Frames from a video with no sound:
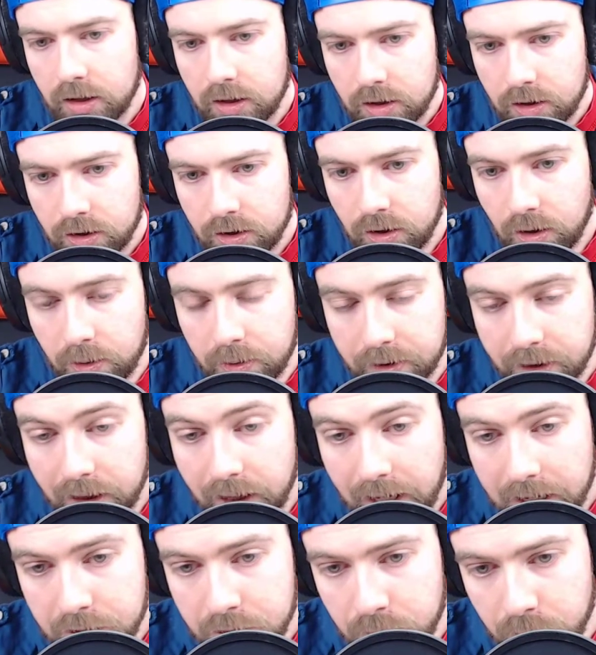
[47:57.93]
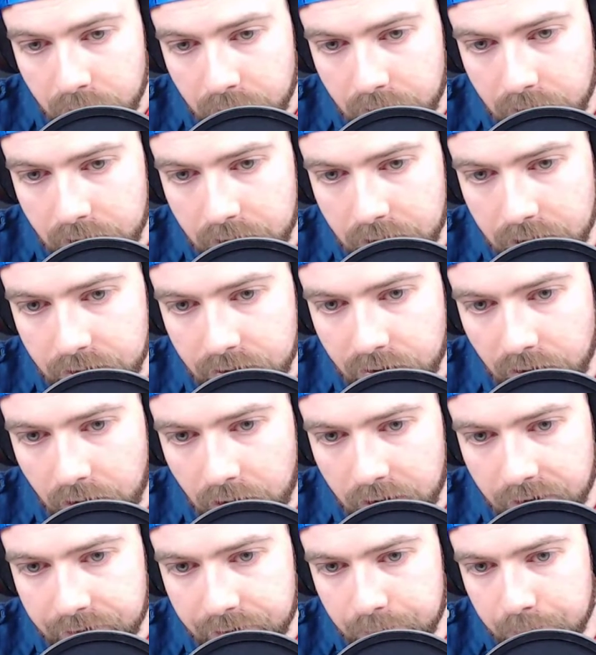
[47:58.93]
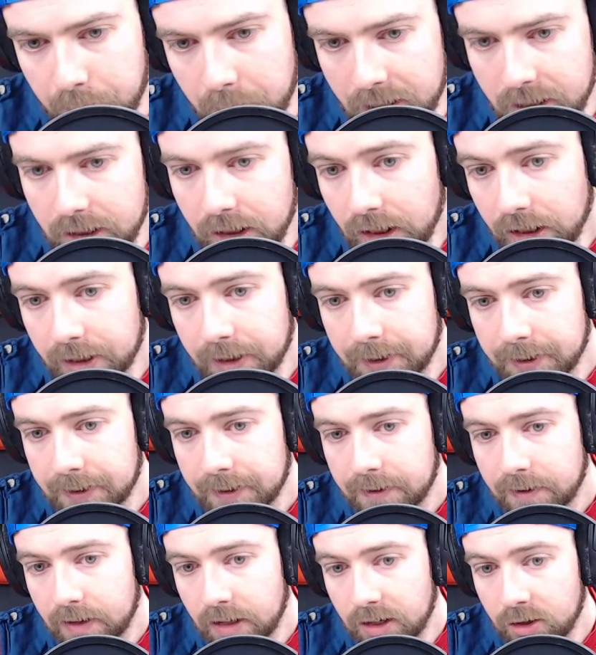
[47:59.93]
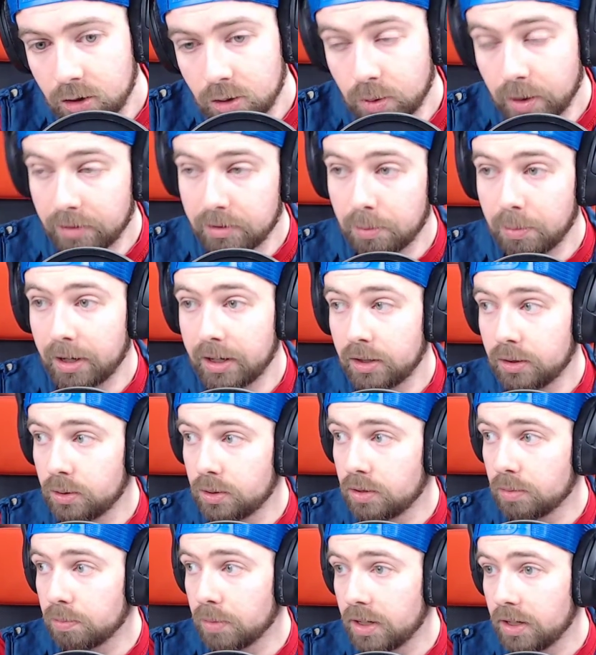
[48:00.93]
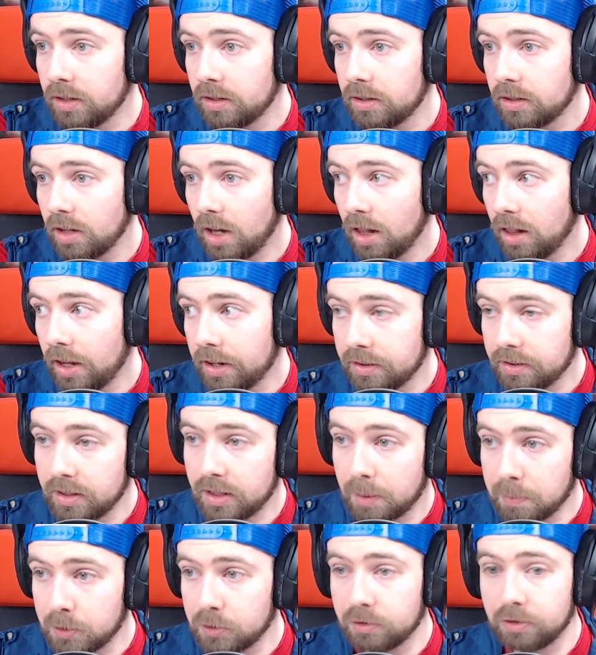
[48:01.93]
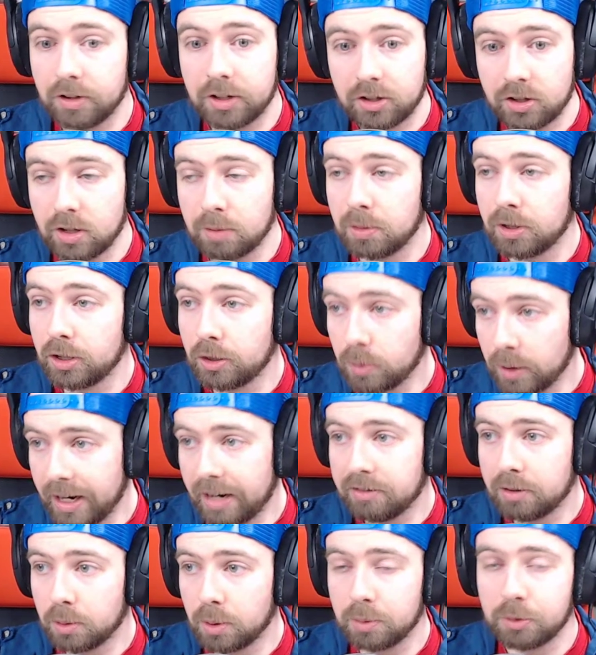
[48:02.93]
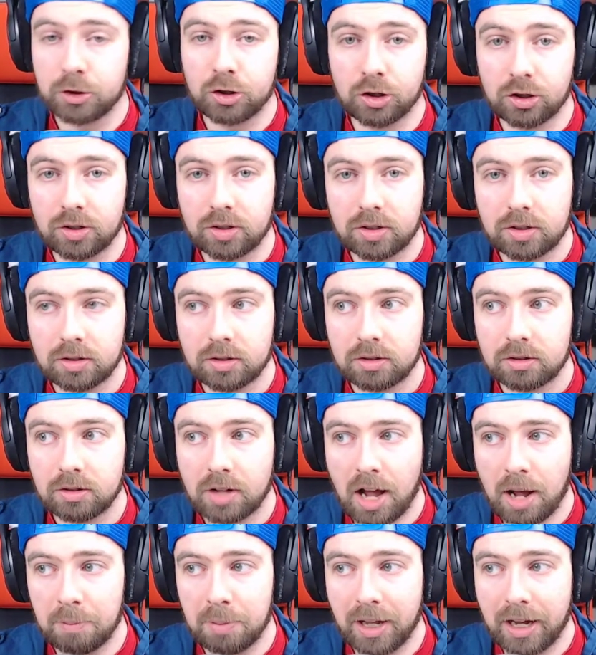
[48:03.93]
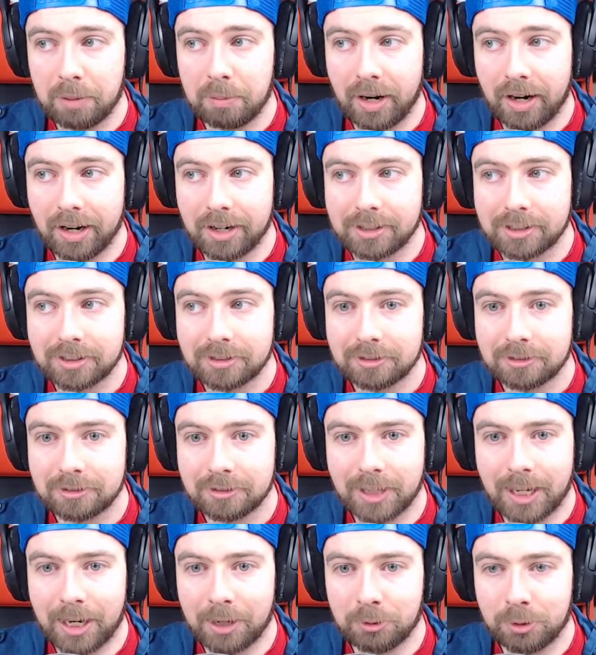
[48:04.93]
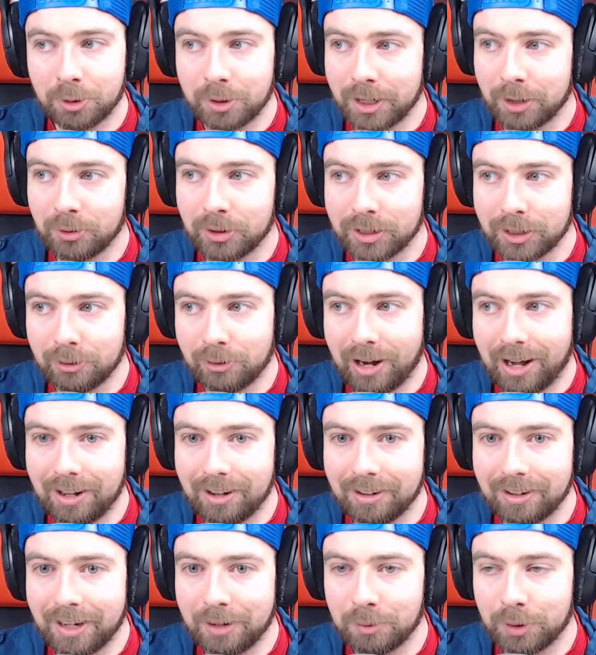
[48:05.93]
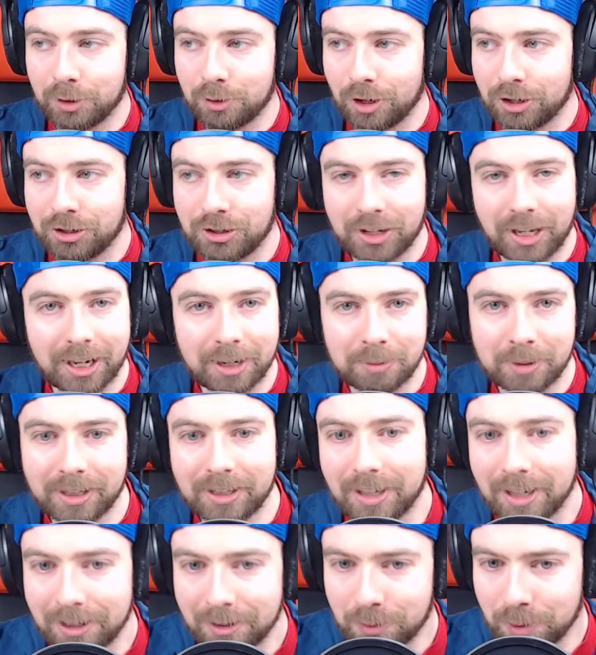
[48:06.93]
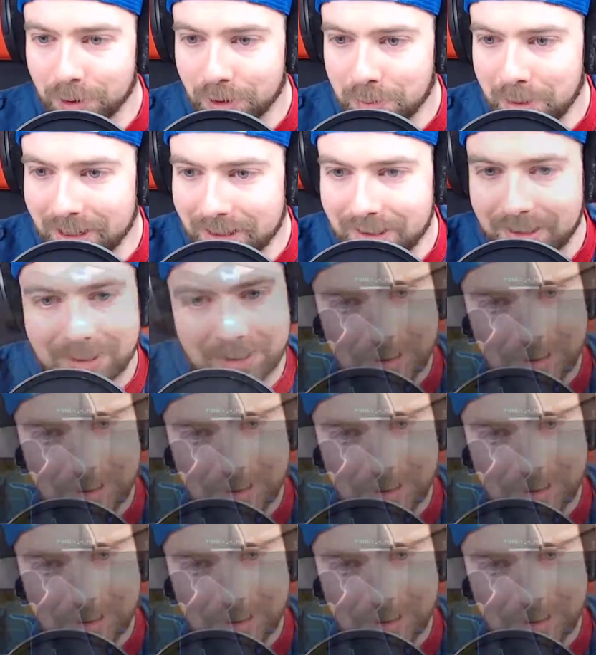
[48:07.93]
So the last one is of me. Thanks to everybody who submitted. A lot of the demos were similar, where everyone was just, I'm playing medic and doing it really well, and we crushed the enemy and we're the best.